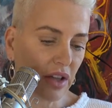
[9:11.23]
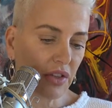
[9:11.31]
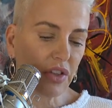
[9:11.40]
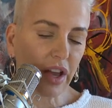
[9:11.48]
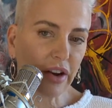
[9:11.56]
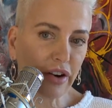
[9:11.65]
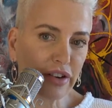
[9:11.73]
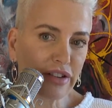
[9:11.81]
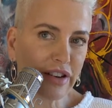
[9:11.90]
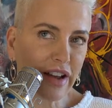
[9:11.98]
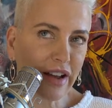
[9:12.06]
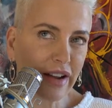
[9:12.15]
They are
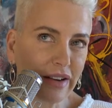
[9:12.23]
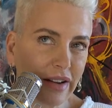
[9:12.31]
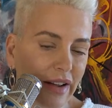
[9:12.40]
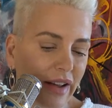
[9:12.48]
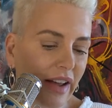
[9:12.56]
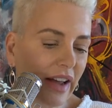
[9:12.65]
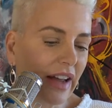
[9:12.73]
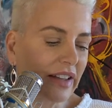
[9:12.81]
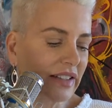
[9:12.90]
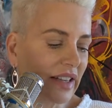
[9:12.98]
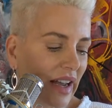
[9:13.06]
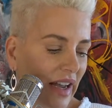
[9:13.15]
not
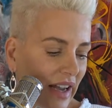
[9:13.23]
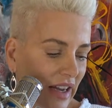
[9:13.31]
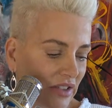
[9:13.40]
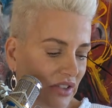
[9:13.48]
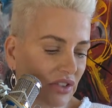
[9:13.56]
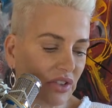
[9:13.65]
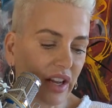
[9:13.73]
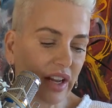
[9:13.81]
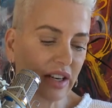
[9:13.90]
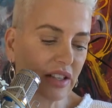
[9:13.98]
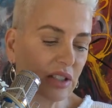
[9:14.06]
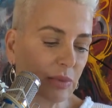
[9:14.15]
attached to
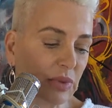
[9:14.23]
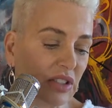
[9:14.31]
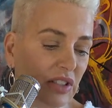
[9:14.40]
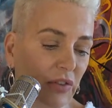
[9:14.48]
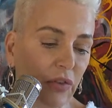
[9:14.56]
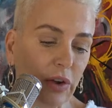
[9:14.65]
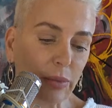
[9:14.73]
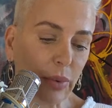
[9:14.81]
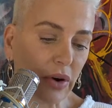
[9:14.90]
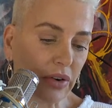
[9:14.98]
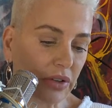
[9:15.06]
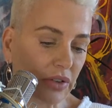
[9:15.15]
any specific
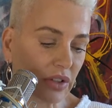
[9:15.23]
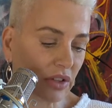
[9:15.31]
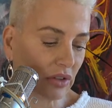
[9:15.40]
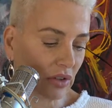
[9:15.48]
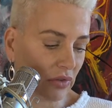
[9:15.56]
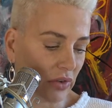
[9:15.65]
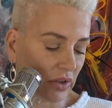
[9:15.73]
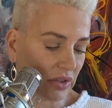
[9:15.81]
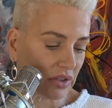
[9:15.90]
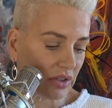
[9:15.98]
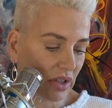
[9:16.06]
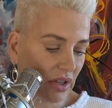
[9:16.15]
part of the
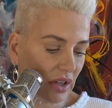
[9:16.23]
universe.